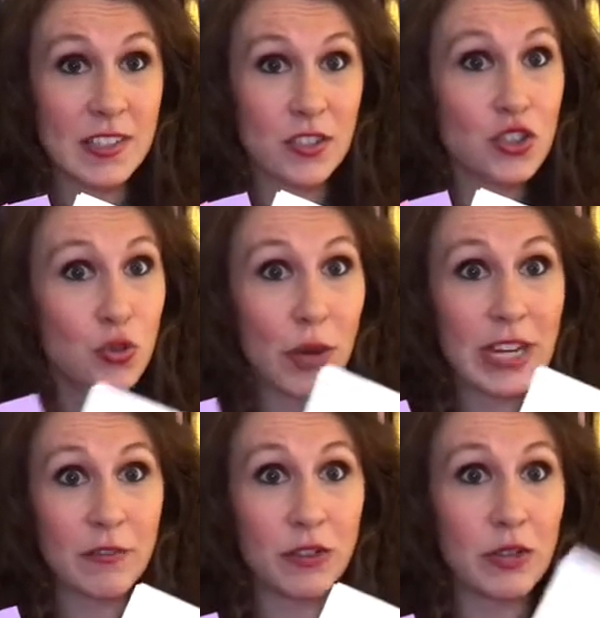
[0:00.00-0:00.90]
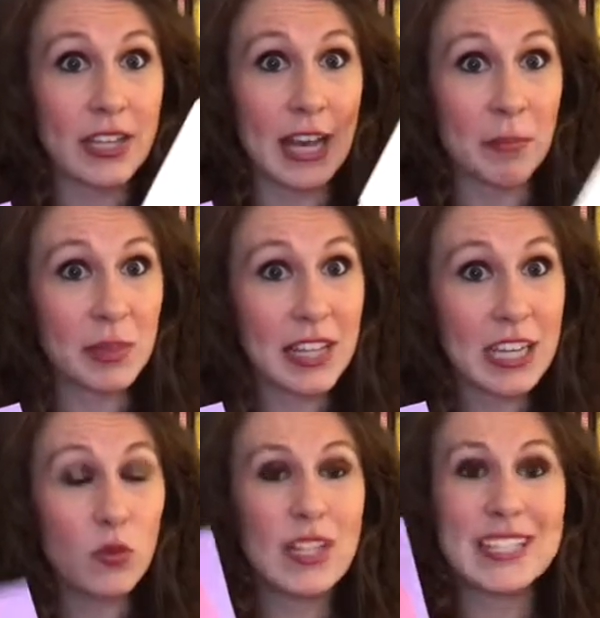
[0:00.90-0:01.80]
It's great if you can get
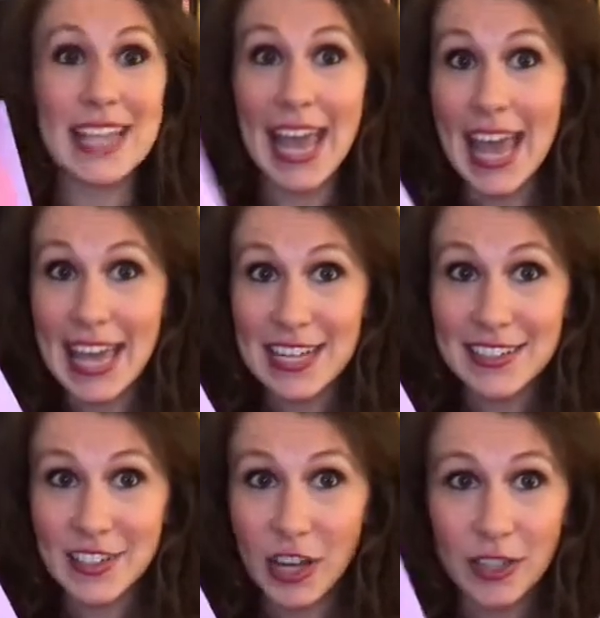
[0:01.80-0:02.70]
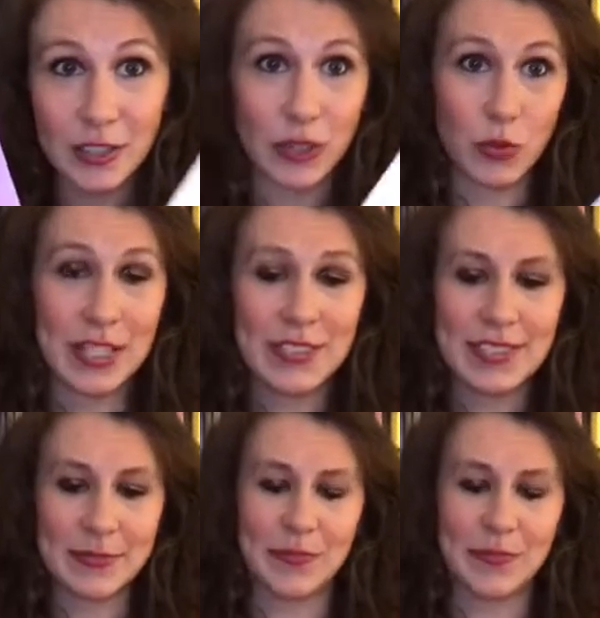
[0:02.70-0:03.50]
plain ones and colored ones.